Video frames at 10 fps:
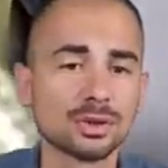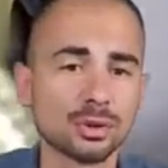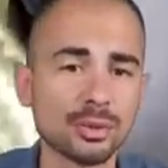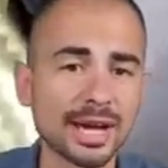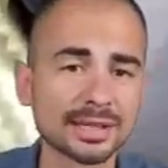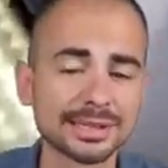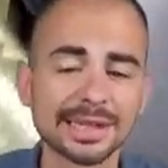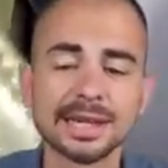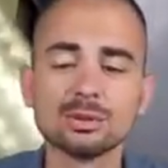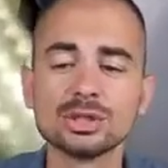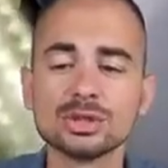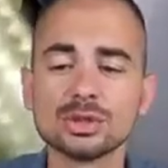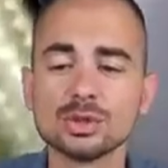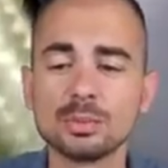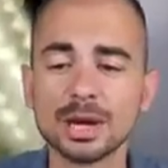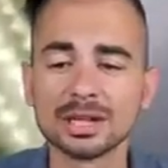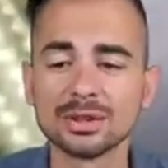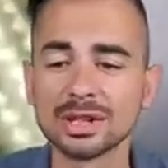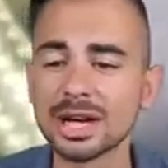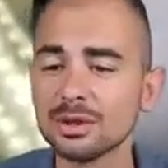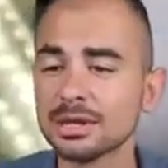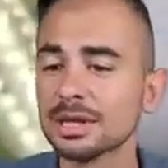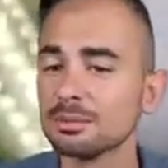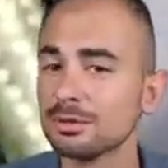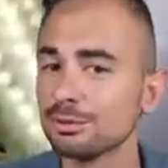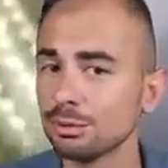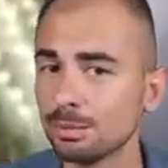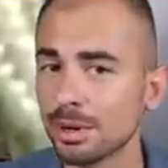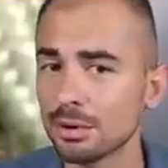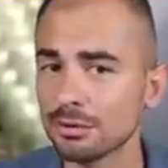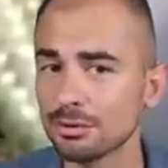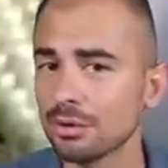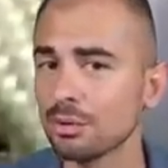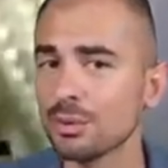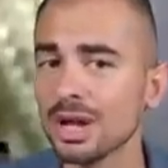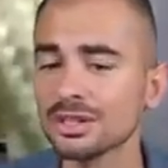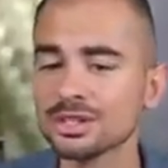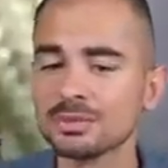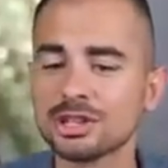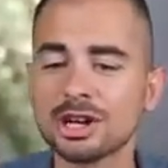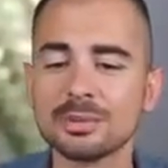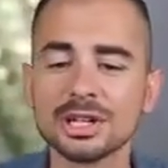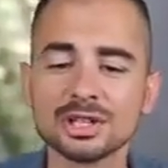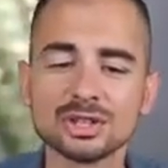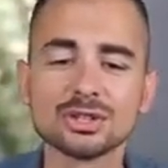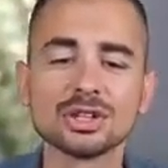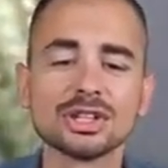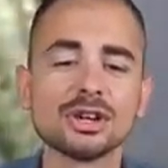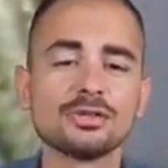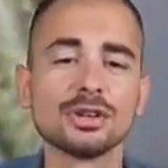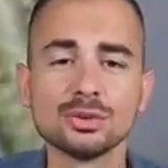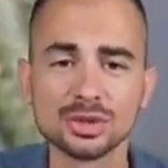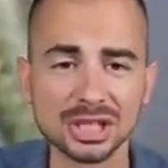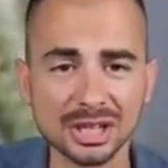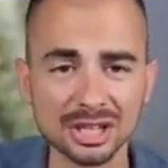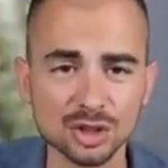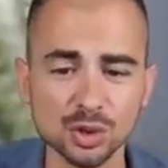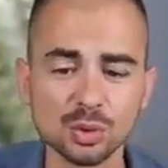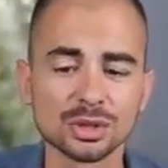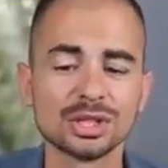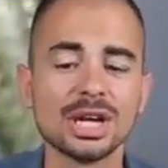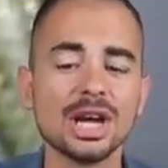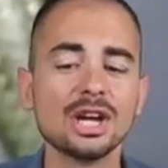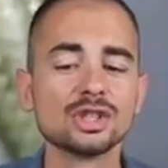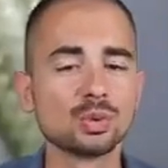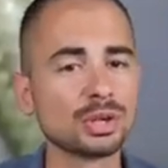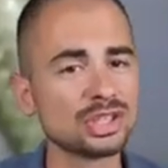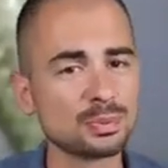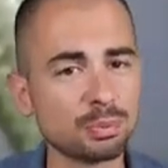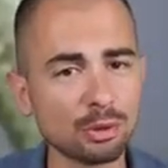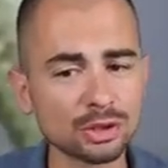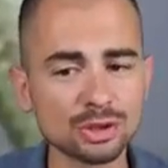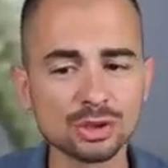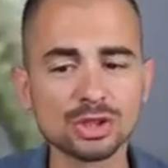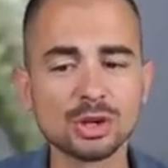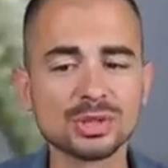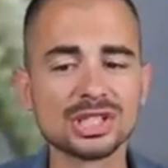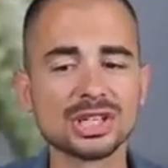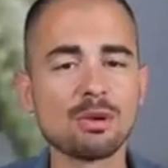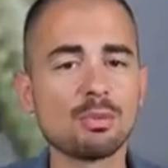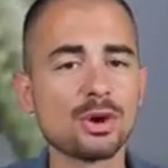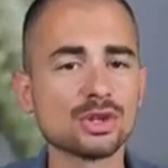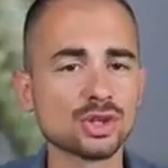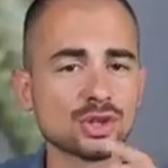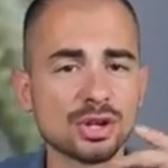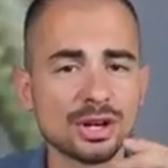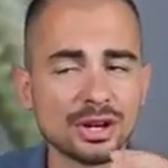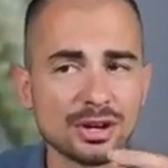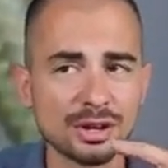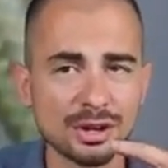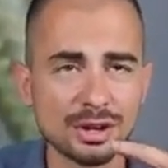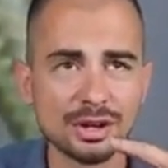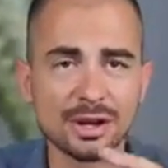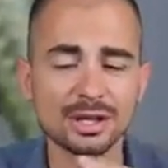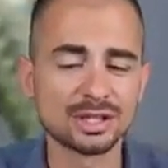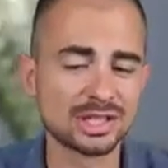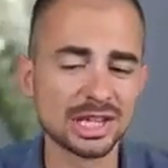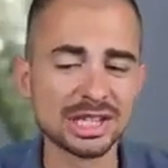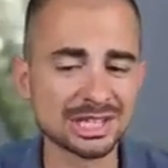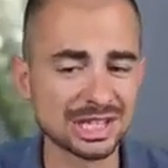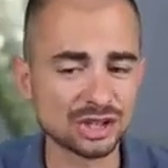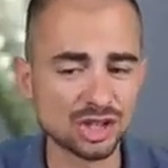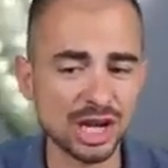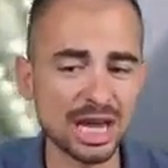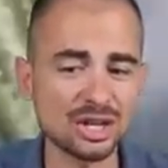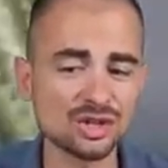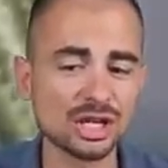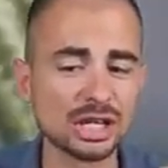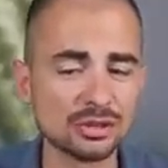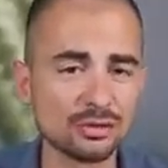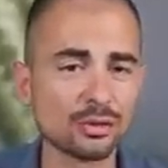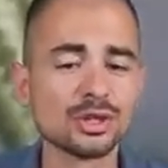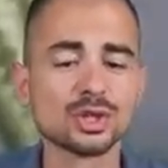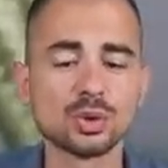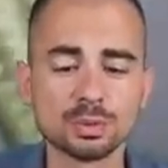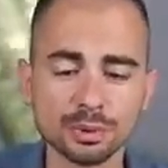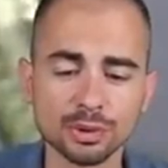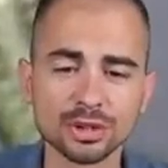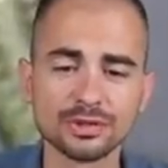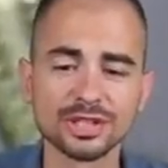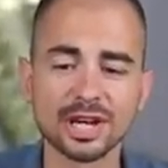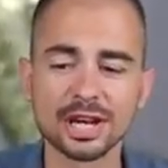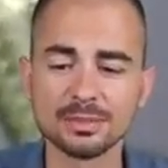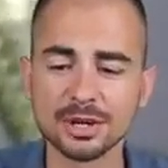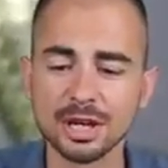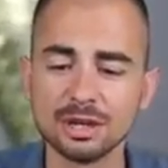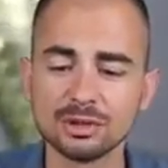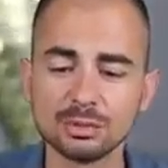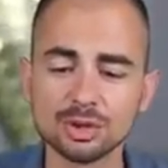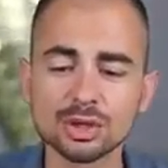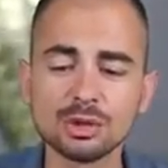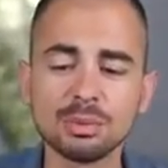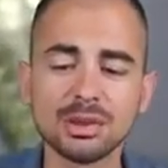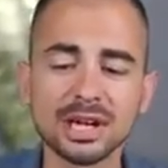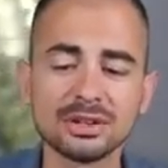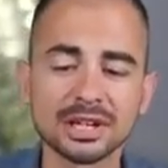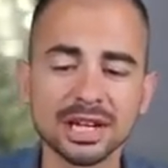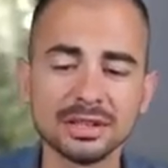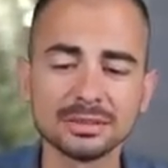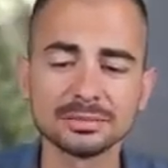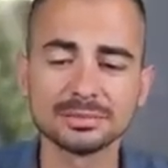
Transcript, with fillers: to correct. And with a Super Étendard, you can be full power for a while sometime and it's not enough and you still land short. So what is important to note is how much things can change in a very short period of time. So I'm just gonna play it again